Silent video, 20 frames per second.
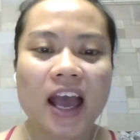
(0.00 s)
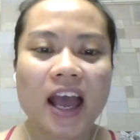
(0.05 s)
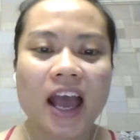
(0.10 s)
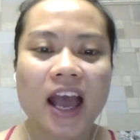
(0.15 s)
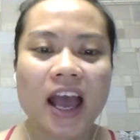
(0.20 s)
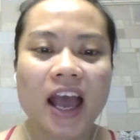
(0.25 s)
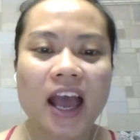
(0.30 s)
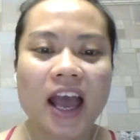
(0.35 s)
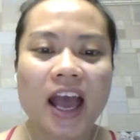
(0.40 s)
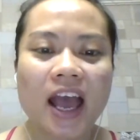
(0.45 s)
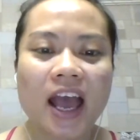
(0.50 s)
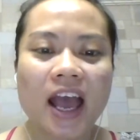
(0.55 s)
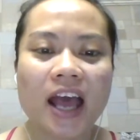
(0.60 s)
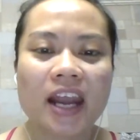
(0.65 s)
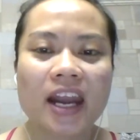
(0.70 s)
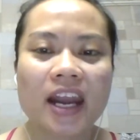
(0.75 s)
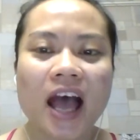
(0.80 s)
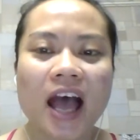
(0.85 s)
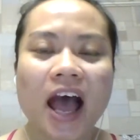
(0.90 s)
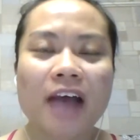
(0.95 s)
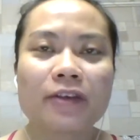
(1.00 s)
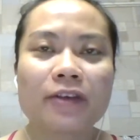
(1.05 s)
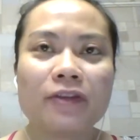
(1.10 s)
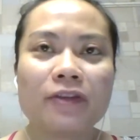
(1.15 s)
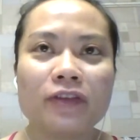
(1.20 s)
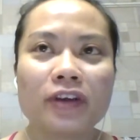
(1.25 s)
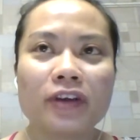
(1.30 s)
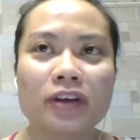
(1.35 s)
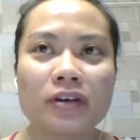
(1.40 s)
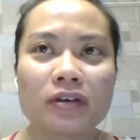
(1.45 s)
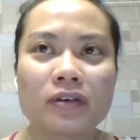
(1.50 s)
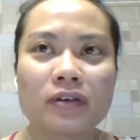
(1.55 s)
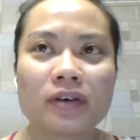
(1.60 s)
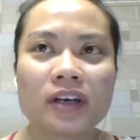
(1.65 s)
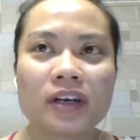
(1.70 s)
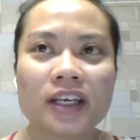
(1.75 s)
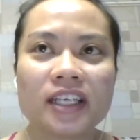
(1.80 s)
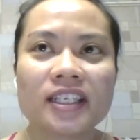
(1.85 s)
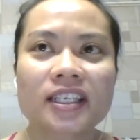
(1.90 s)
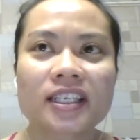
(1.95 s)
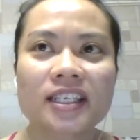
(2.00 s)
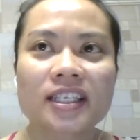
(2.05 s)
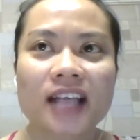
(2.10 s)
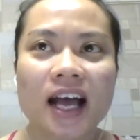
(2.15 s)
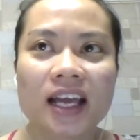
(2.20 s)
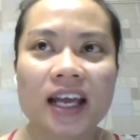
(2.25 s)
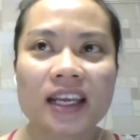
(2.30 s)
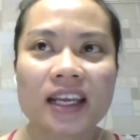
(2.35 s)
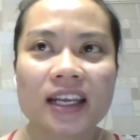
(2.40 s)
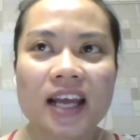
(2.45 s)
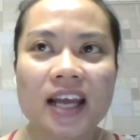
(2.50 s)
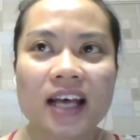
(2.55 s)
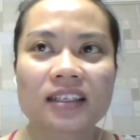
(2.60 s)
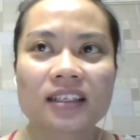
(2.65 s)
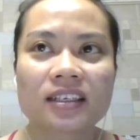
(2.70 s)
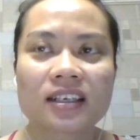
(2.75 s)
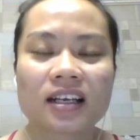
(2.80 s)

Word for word: And I feel inside that